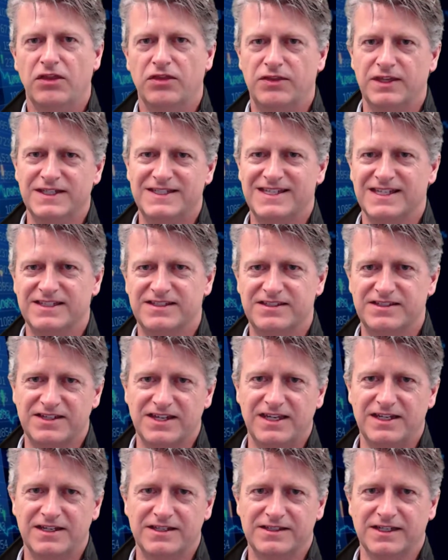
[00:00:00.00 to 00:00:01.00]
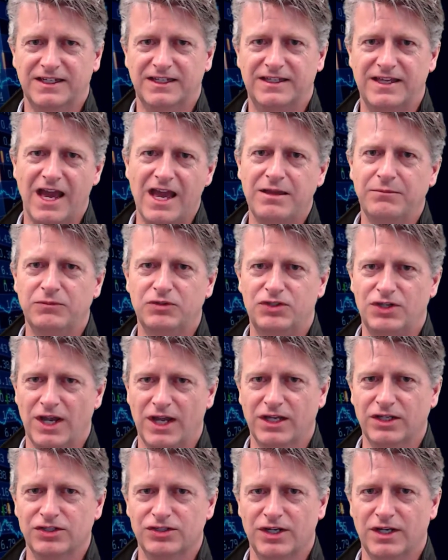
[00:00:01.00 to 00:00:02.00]
This is seen as a game
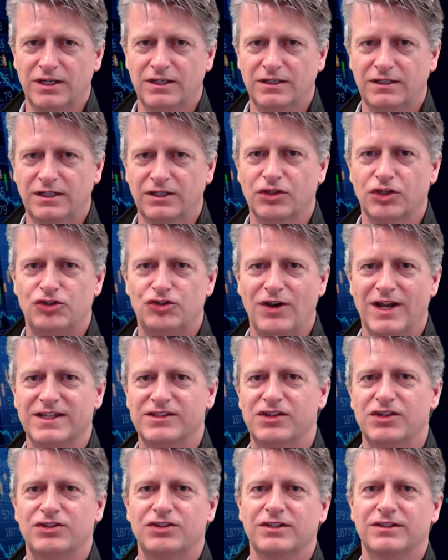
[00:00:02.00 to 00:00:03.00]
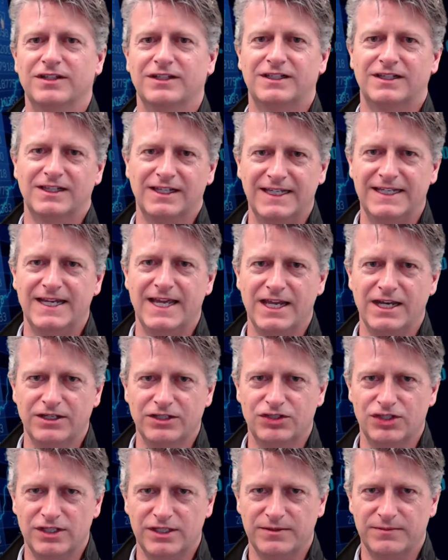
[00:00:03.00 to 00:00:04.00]
changer in the transition to clean energy.